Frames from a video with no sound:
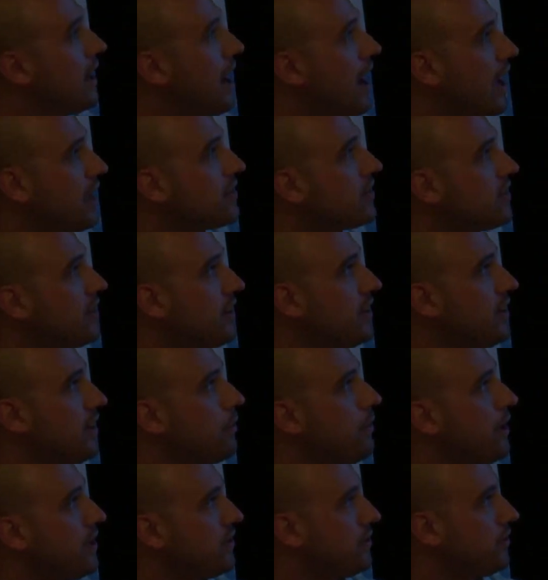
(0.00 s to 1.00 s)
answer the
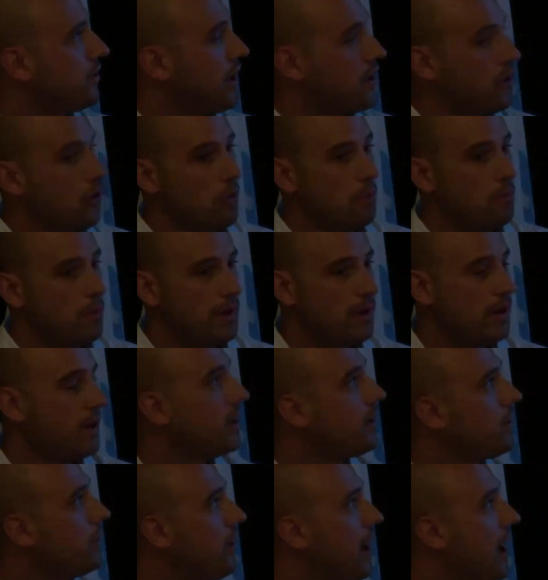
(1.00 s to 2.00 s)
question I hope
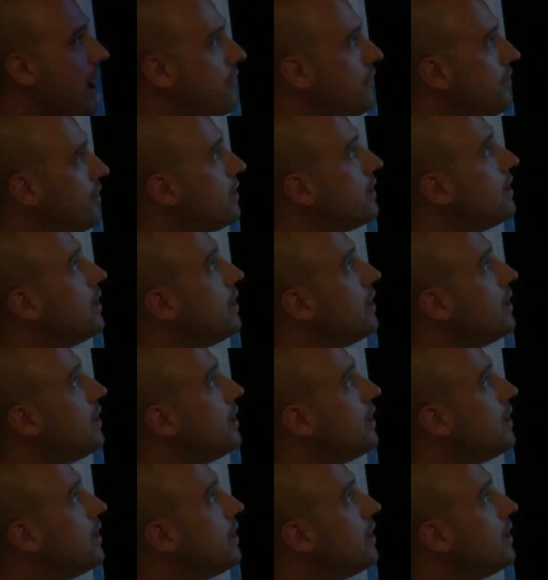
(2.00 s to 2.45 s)
you have,